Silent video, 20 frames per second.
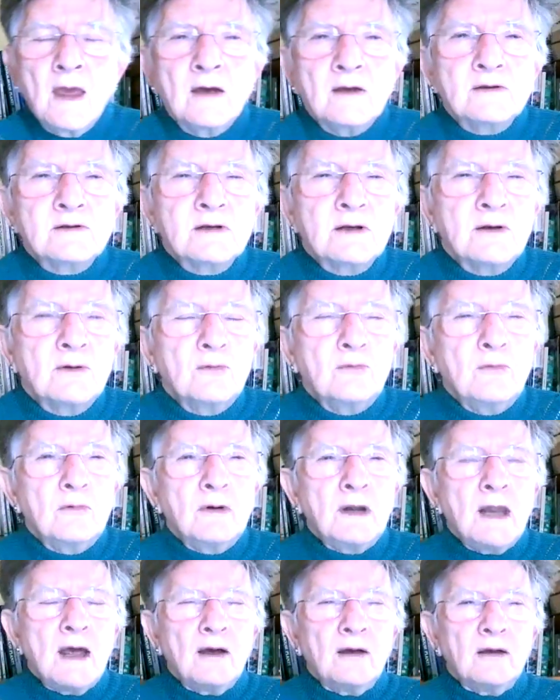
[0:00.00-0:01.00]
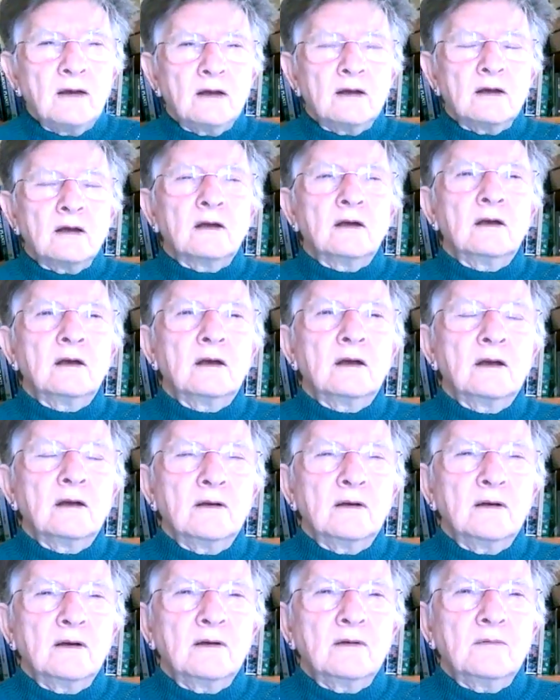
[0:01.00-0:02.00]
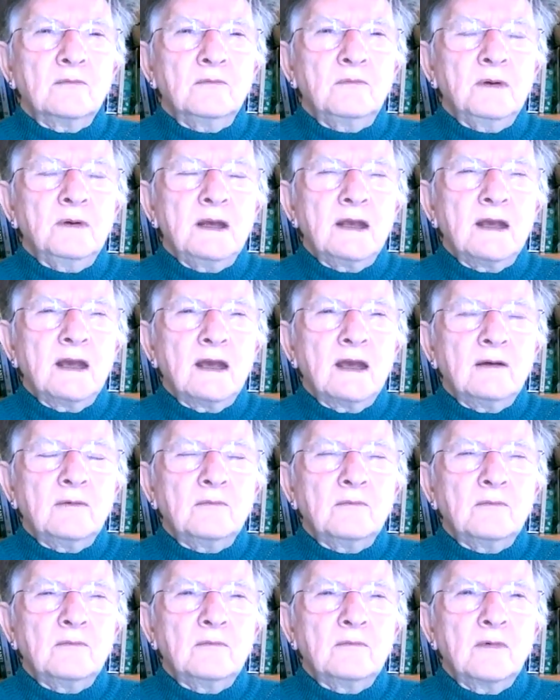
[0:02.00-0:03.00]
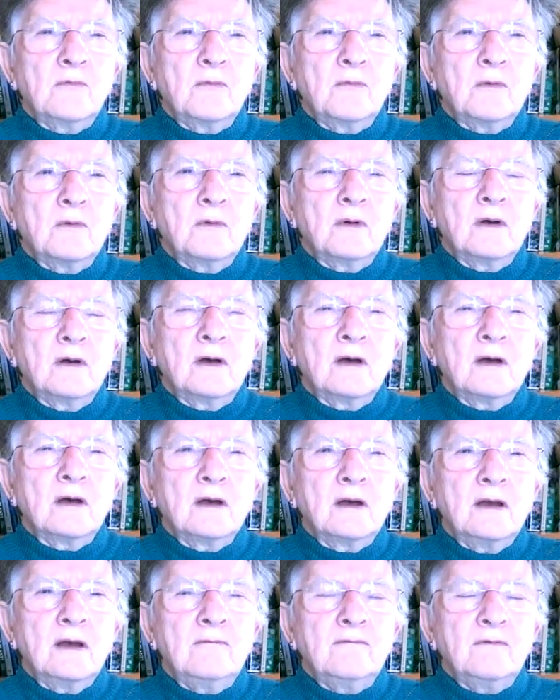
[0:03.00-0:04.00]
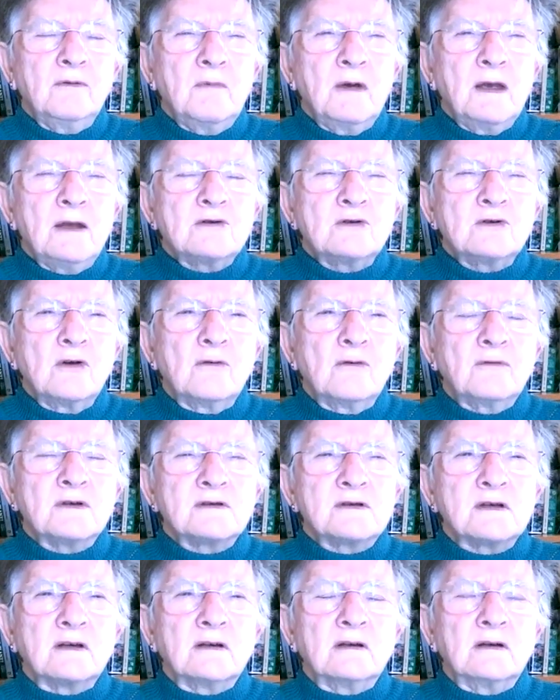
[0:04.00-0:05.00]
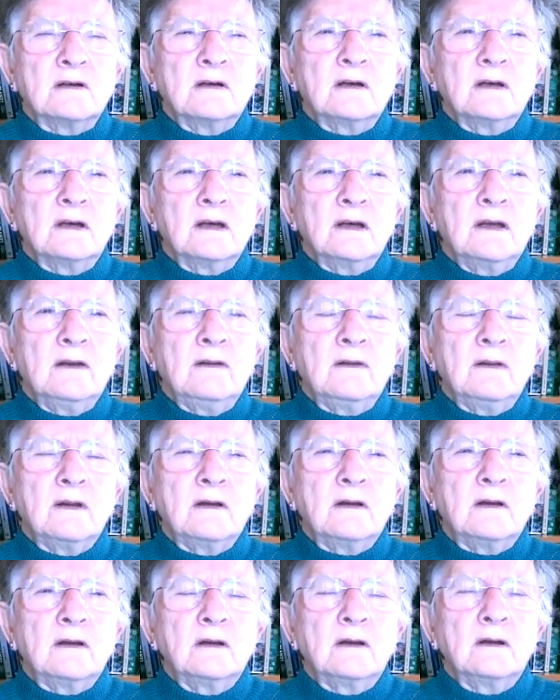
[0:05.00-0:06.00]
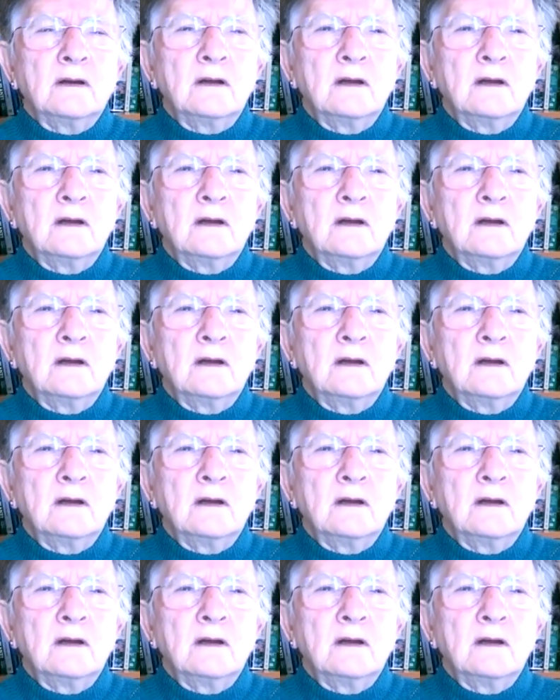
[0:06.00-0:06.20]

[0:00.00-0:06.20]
So when I became information officer in the